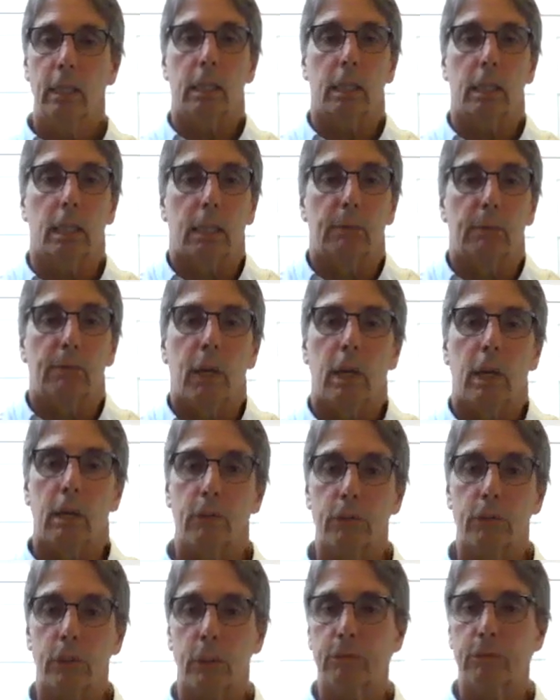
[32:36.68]

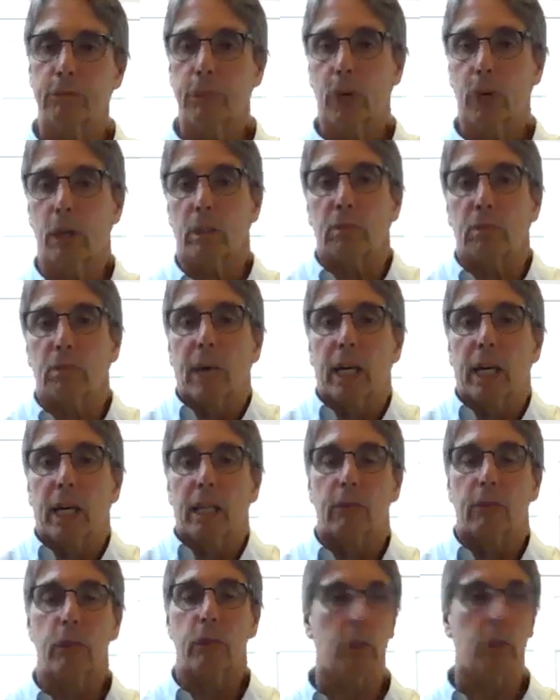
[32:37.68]
Some folks might
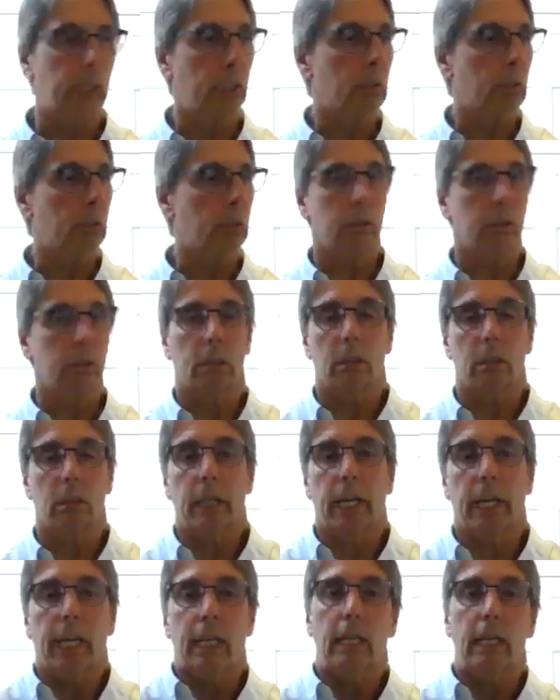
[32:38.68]
have joined us a little
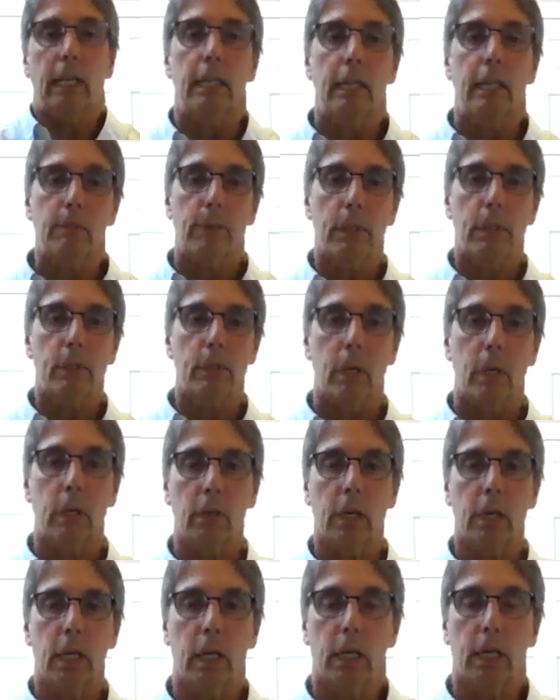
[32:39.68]
late,
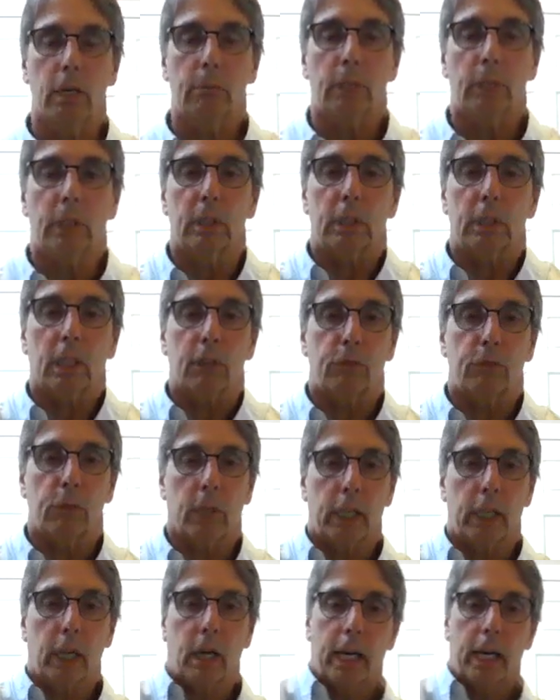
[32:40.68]
so just
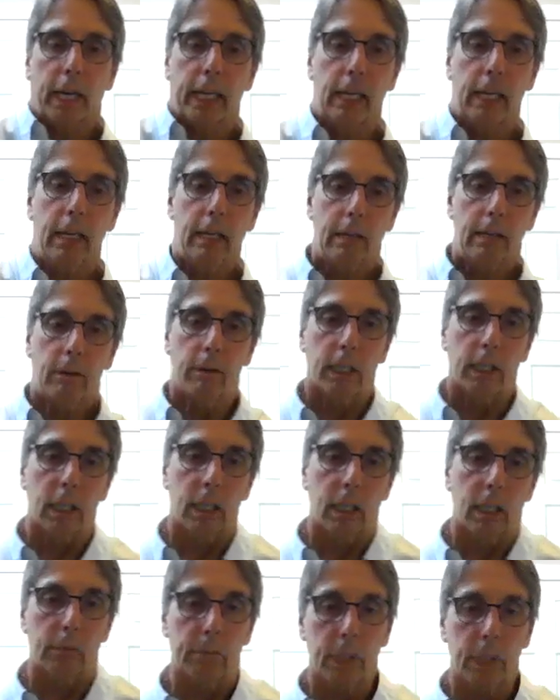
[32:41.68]
FYI,
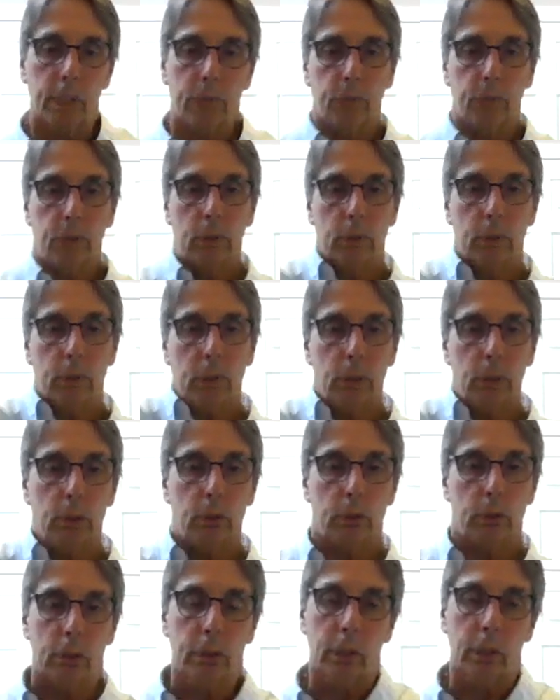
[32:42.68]
if you're
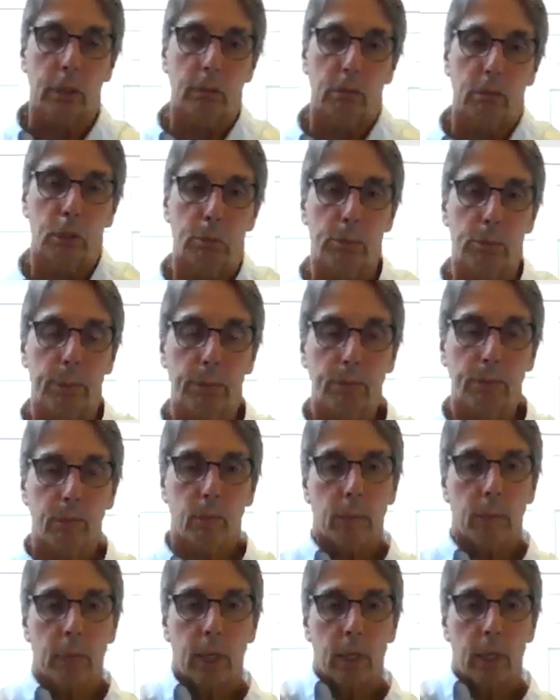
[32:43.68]
new to the group,
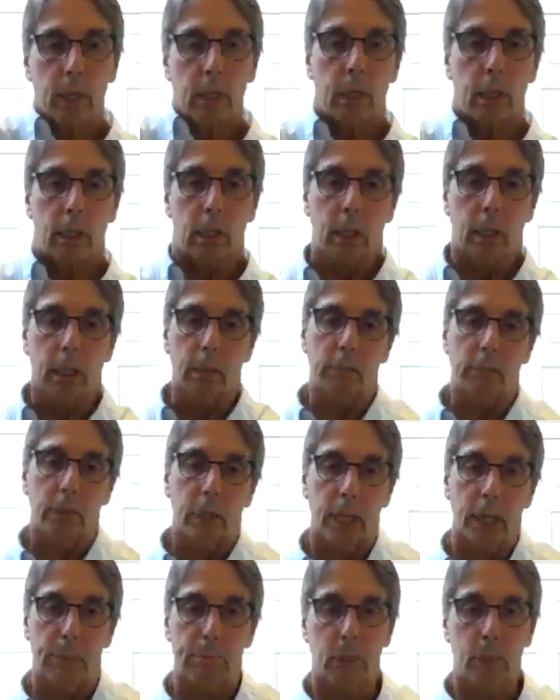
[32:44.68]

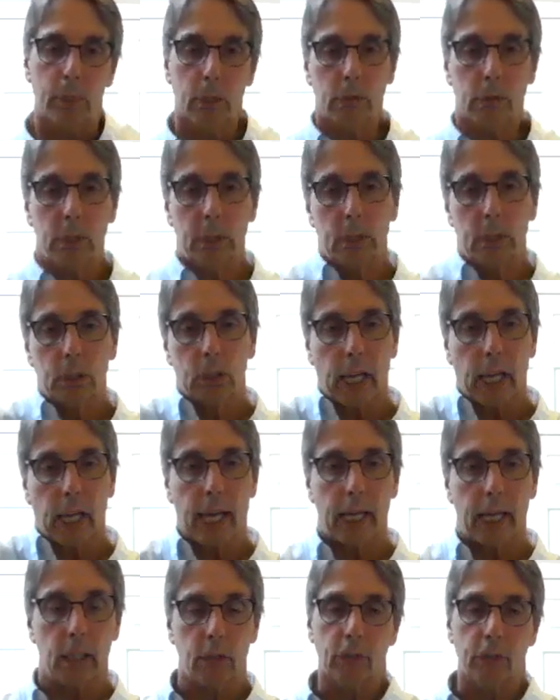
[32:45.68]
type new in the
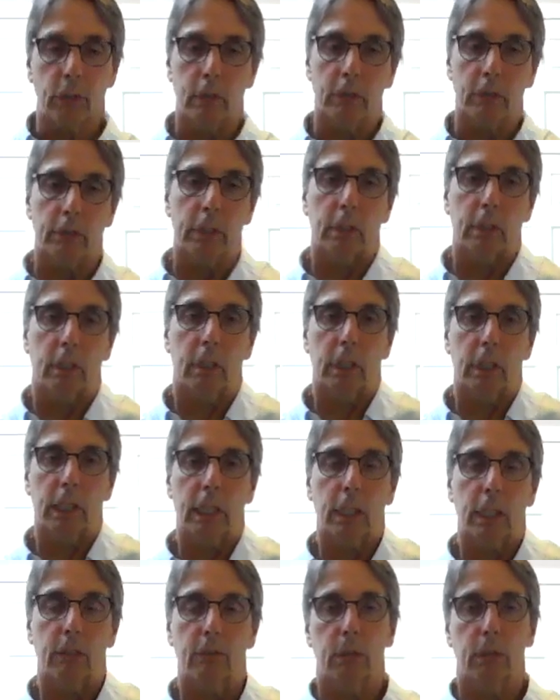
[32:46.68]
chat. If you're
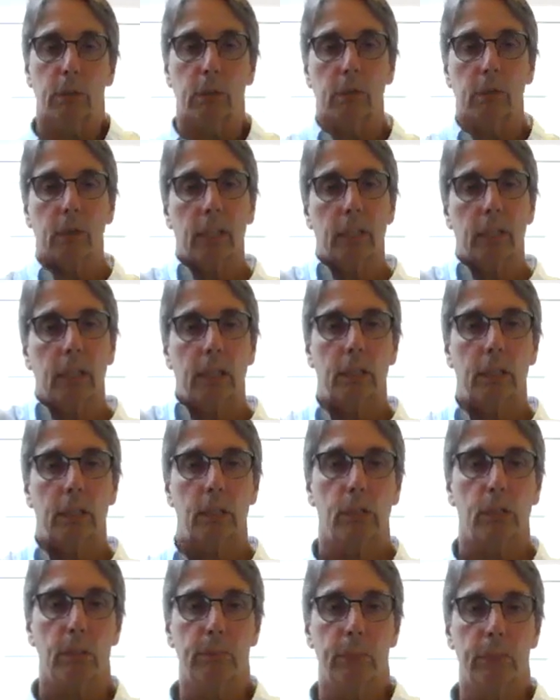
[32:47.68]
returning, if you were in the
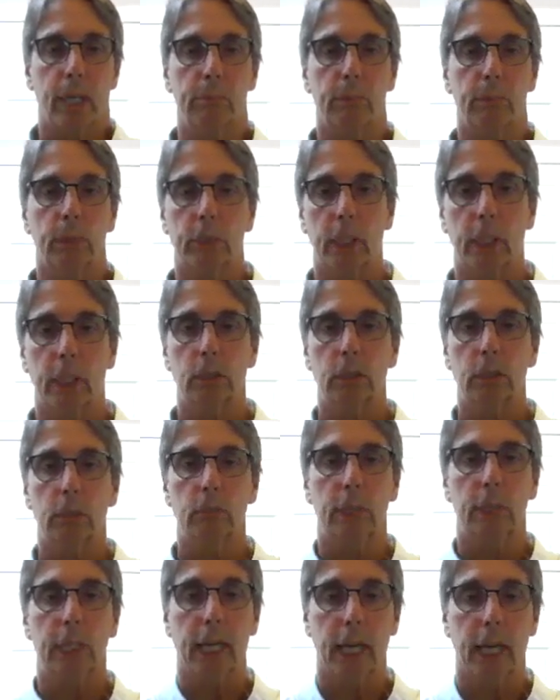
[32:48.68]
September session
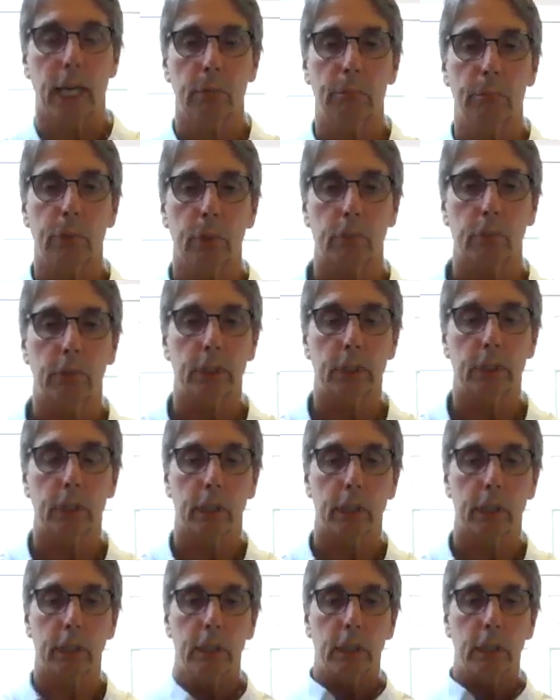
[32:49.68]
we had, put
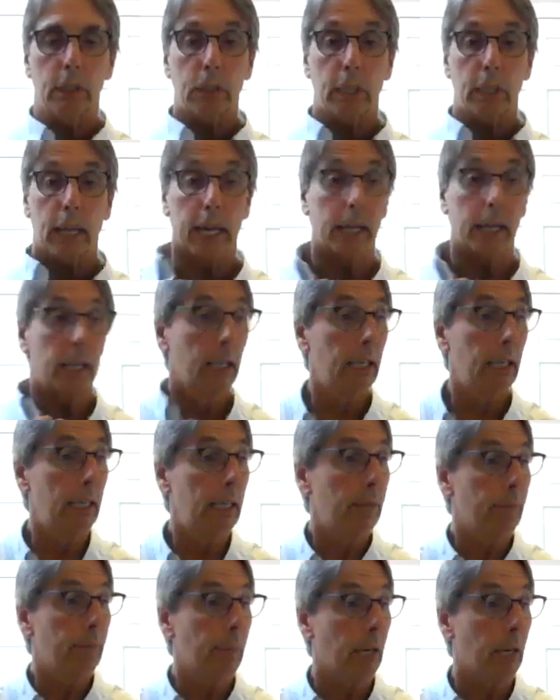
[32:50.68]
return in the chat.
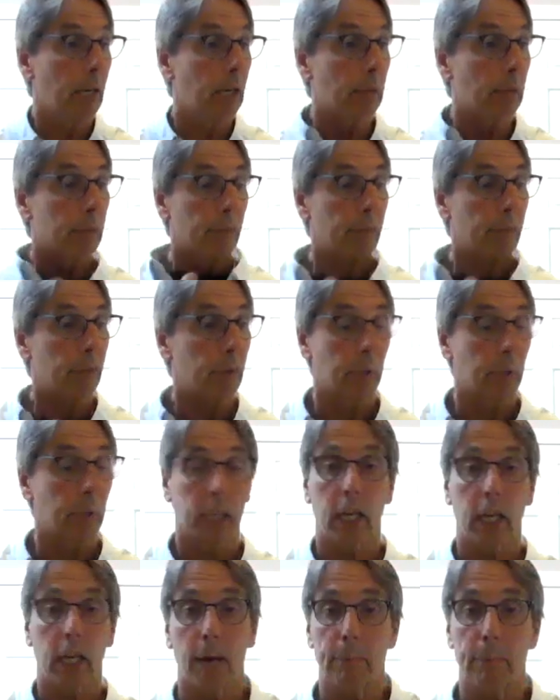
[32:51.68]
If you want
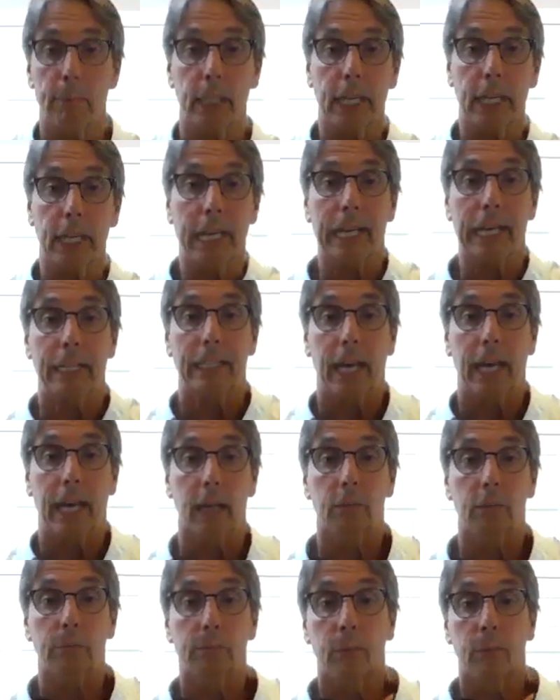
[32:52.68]
a copy of the
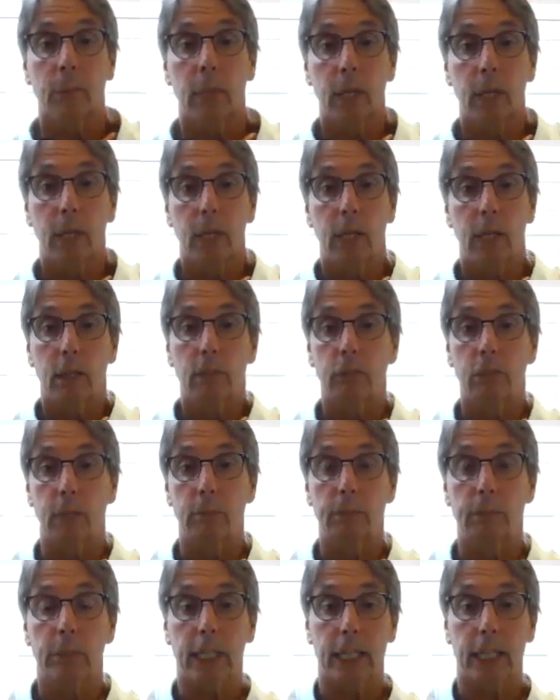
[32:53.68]
handout
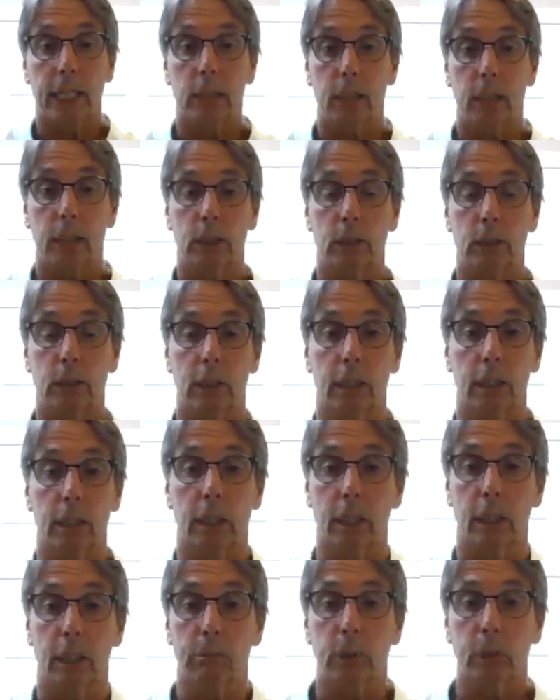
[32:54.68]
from today's session,
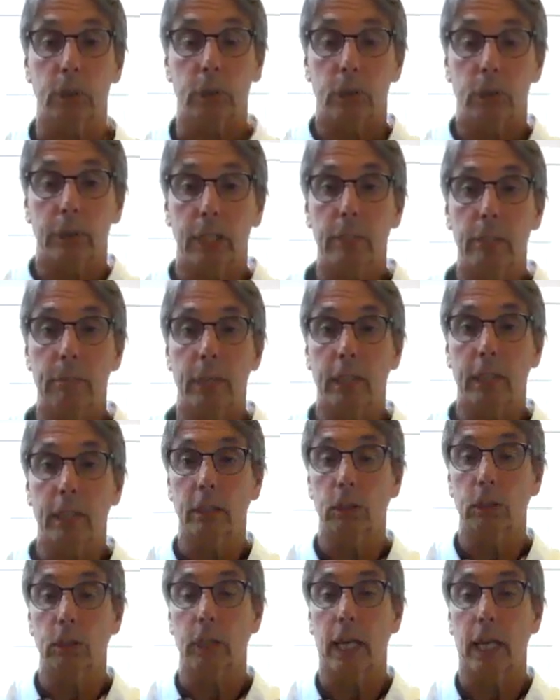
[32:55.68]
put your email
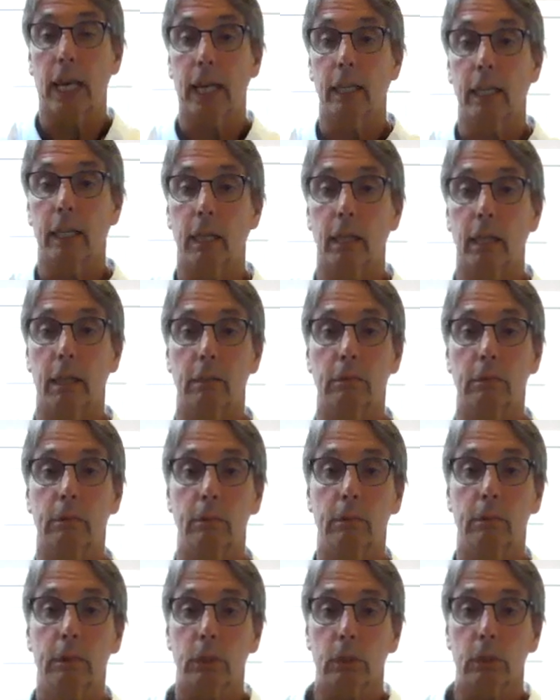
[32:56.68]
in the chat and
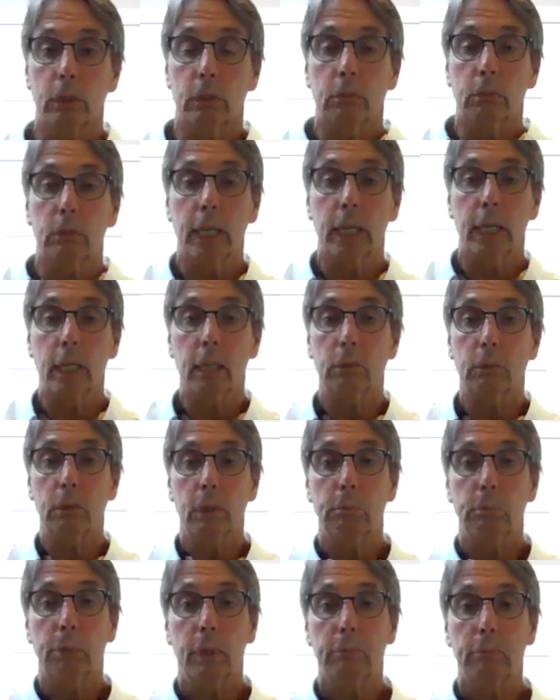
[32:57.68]
June
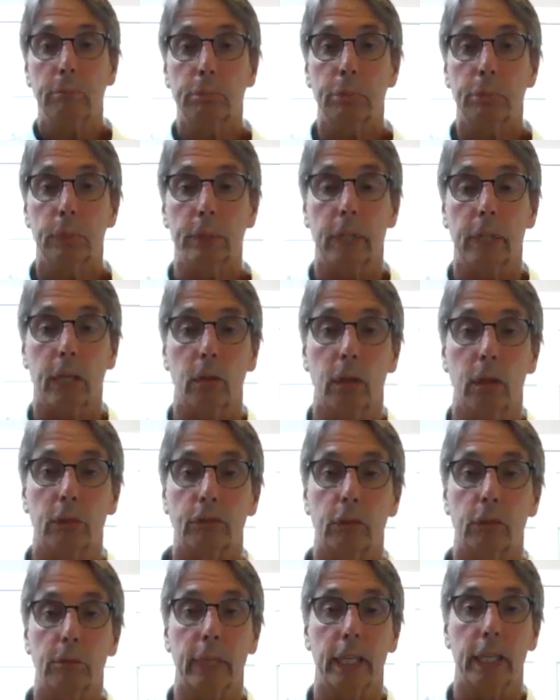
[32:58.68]
will print that
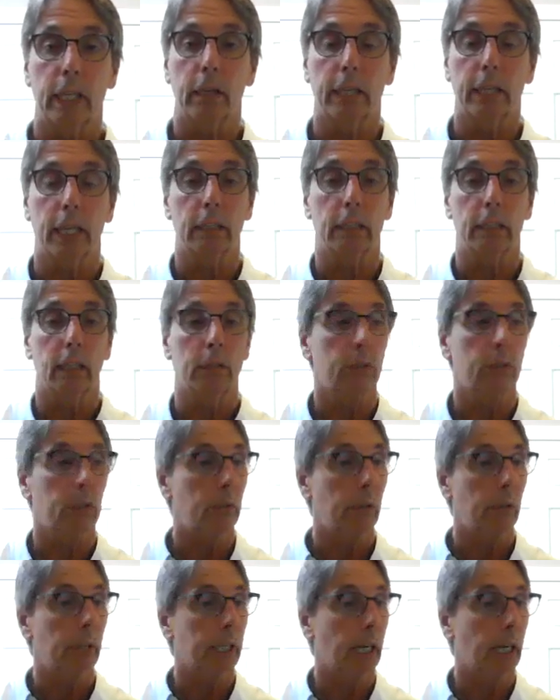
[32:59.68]
off for me and I'll get that to
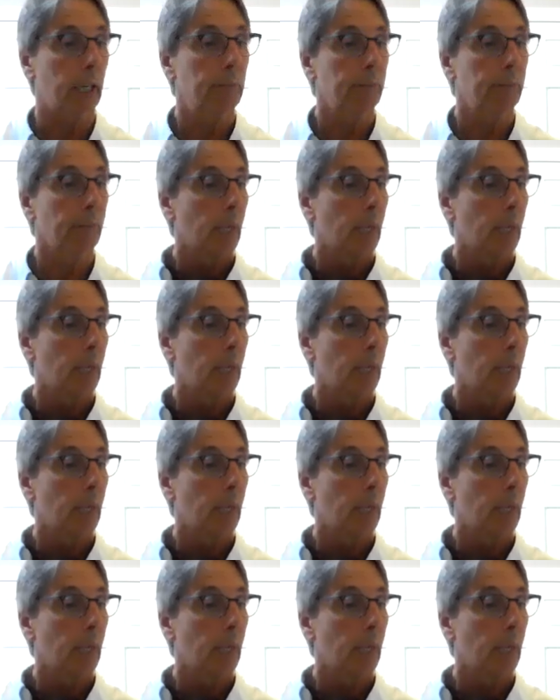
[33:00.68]
you, okay?